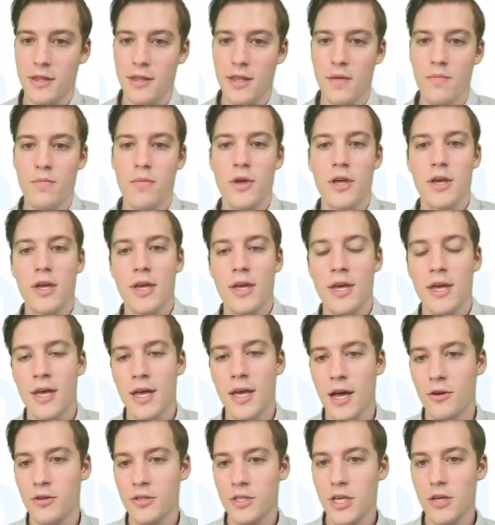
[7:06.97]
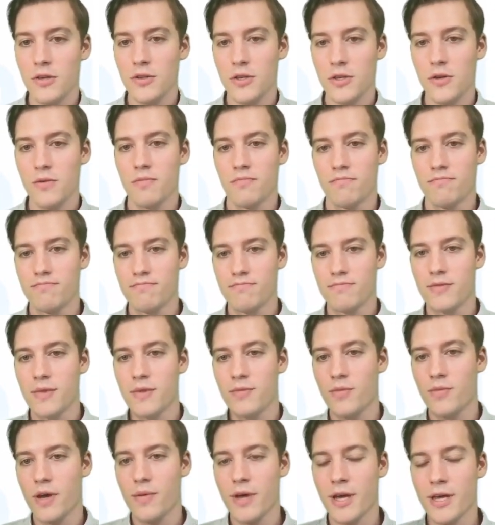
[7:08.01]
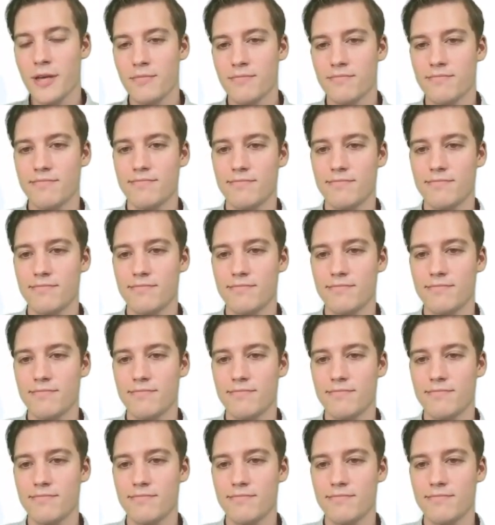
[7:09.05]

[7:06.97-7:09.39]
them. I'll see you soon. Bye-bye.